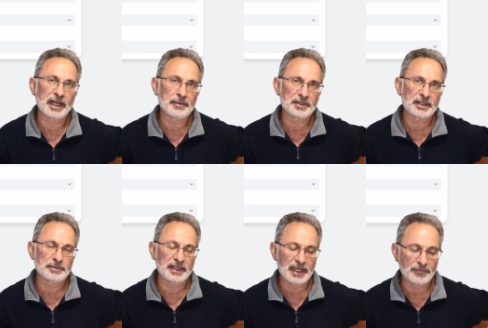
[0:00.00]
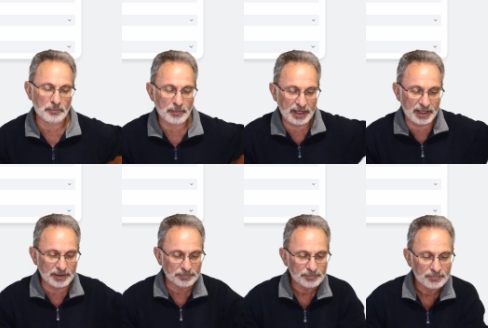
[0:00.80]
image comes out even
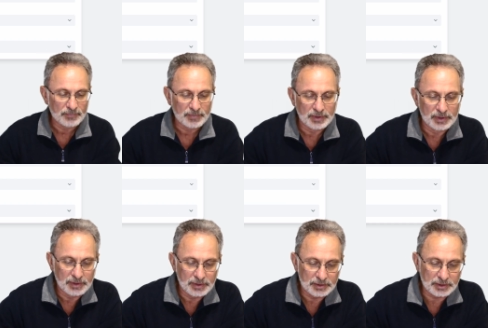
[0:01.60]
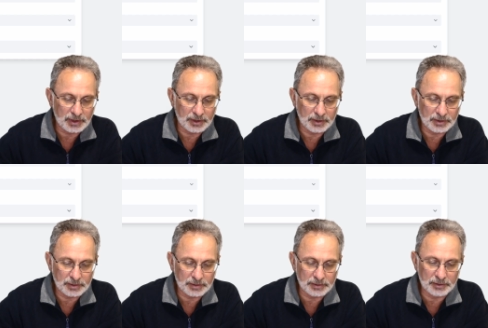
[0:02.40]
better. So
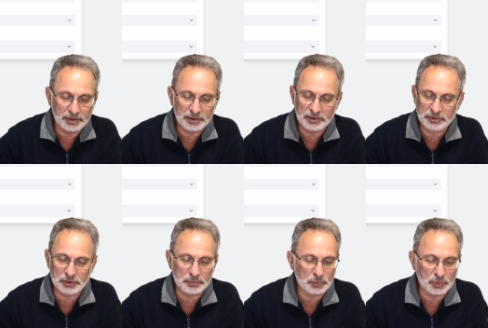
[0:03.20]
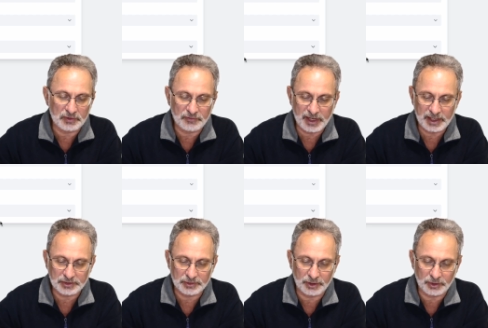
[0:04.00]
you can choose between fast
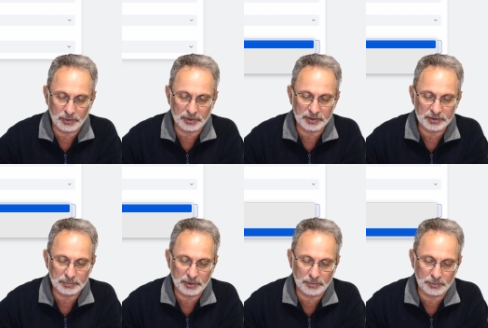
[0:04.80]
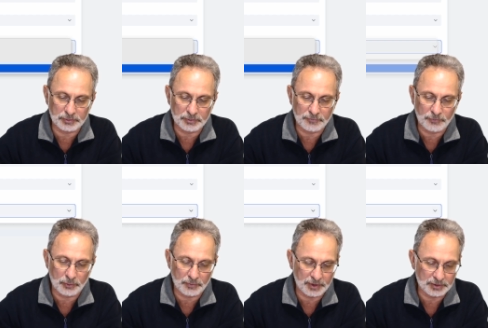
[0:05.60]
and high quality as well. We'll do 4
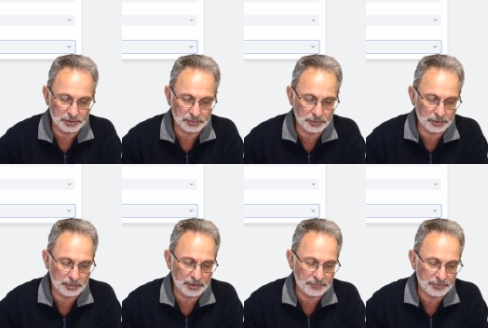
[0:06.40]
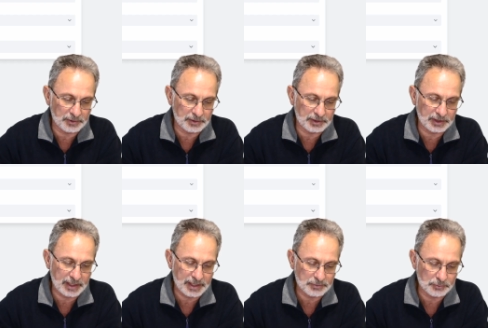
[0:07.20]
of those as well, but for
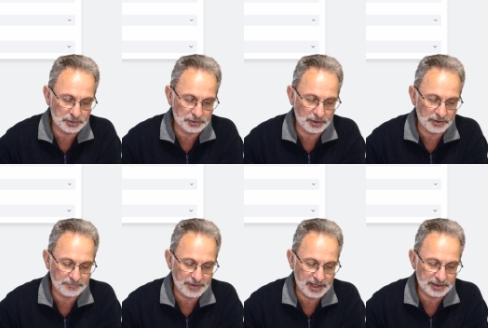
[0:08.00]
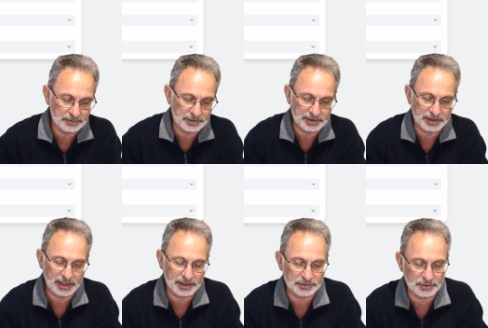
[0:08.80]
today we'll just go fast so it doesn't
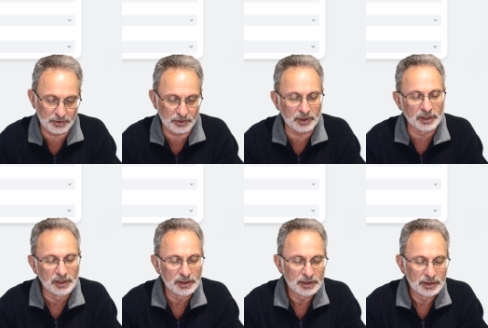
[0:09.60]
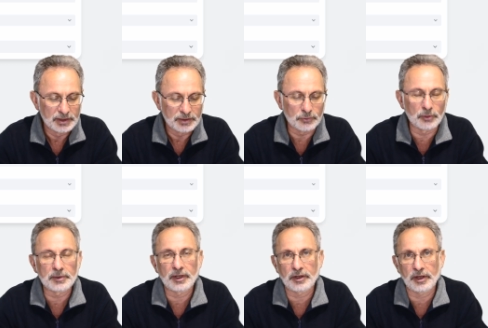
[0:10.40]
take as long. Normally
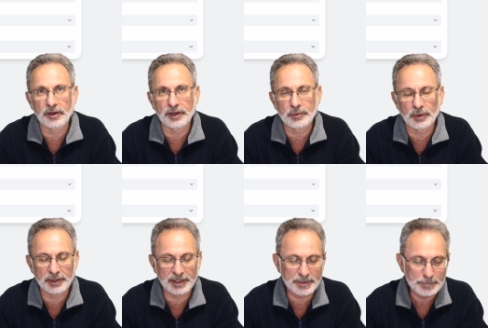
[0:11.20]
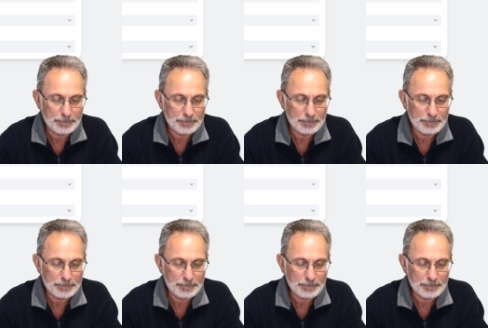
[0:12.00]
I'll go high quality.